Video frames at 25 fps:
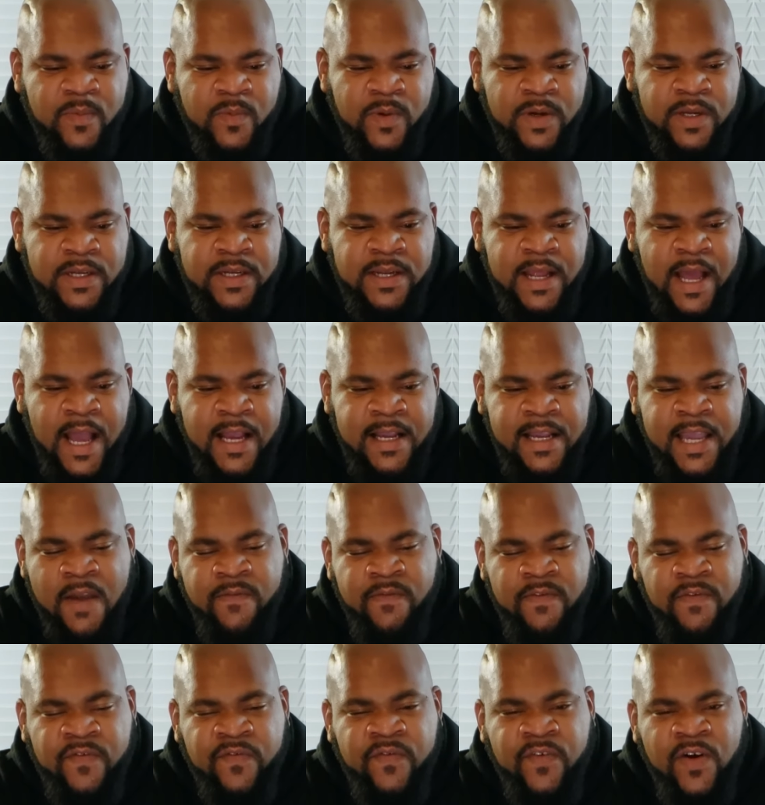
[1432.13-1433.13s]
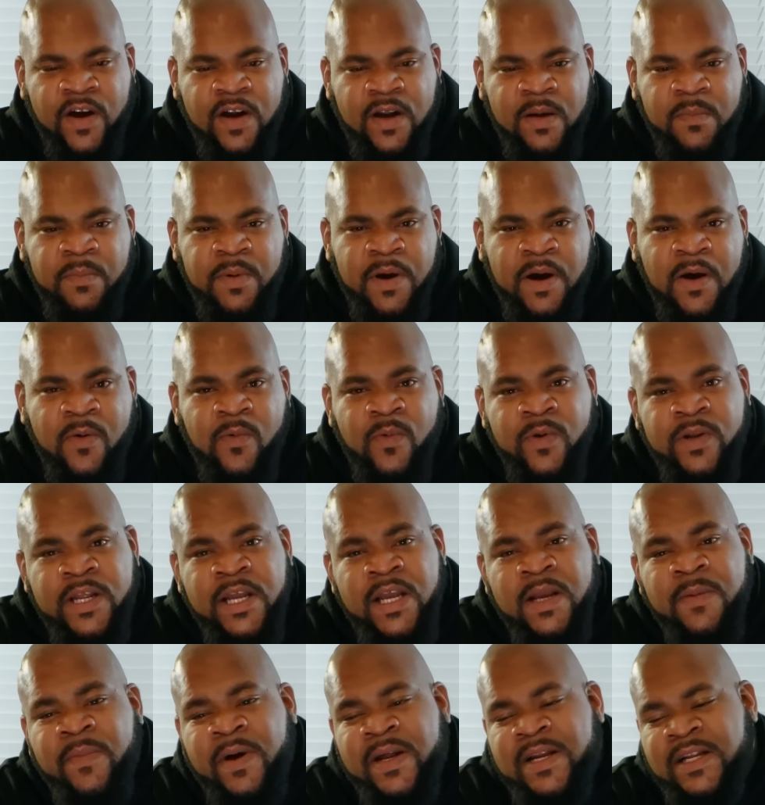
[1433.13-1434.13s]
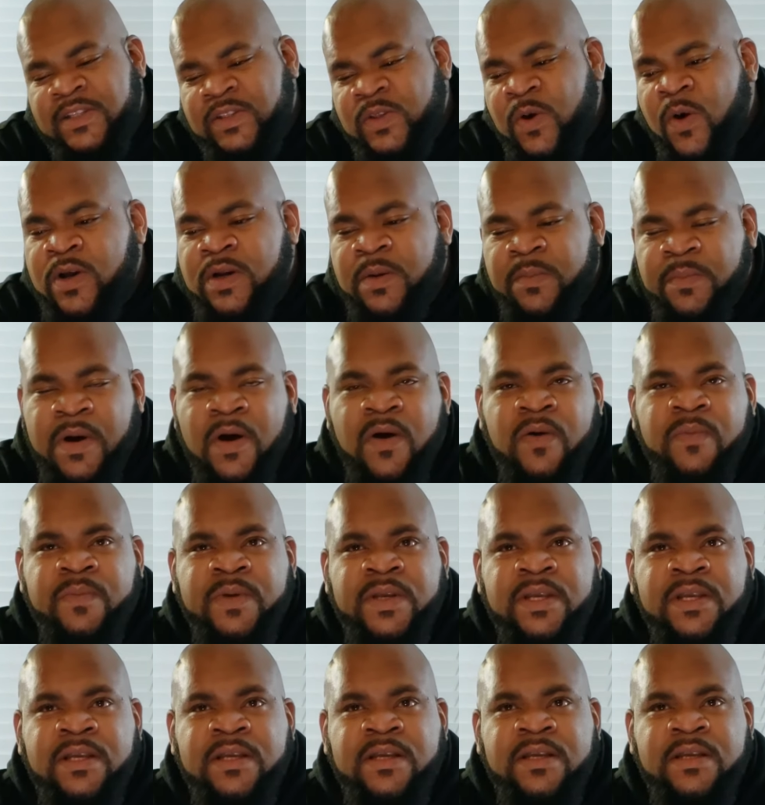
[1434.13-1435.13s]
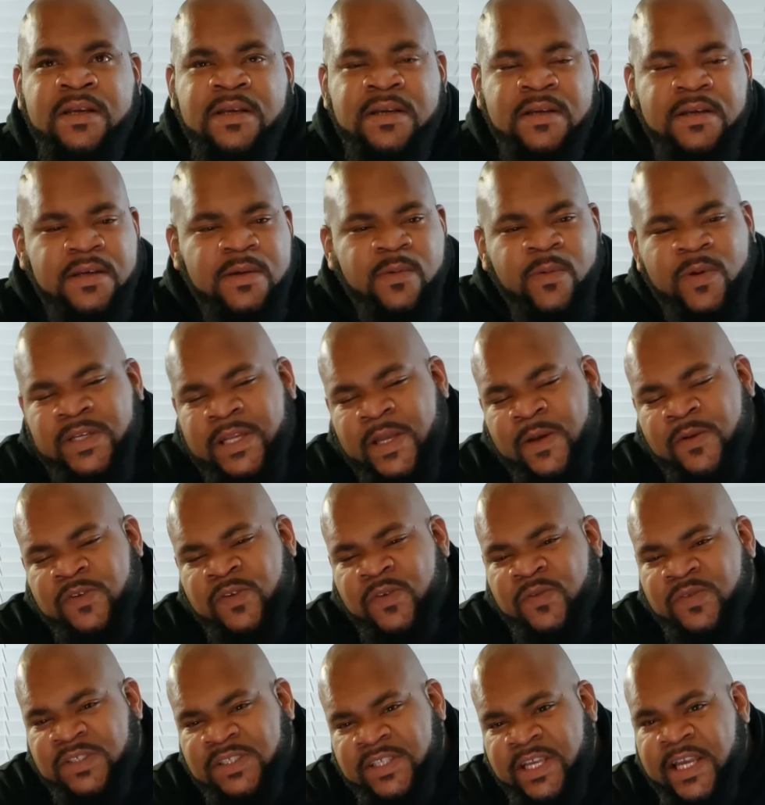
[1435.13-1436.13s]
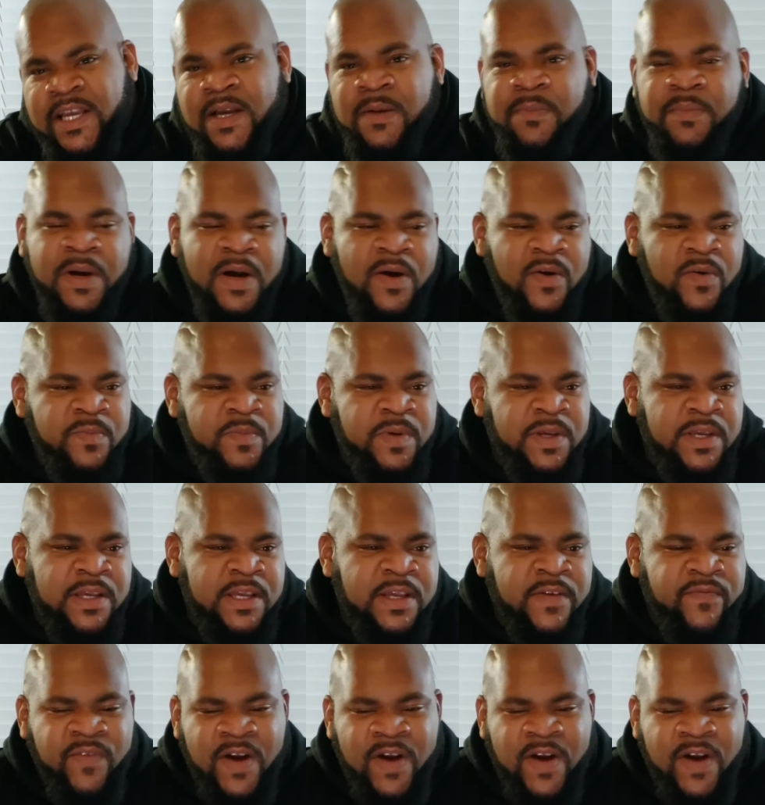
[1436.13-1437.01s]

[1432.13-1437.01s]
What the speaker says: when I gave a fuck about what everybody thought about me, what they was gonna say about me.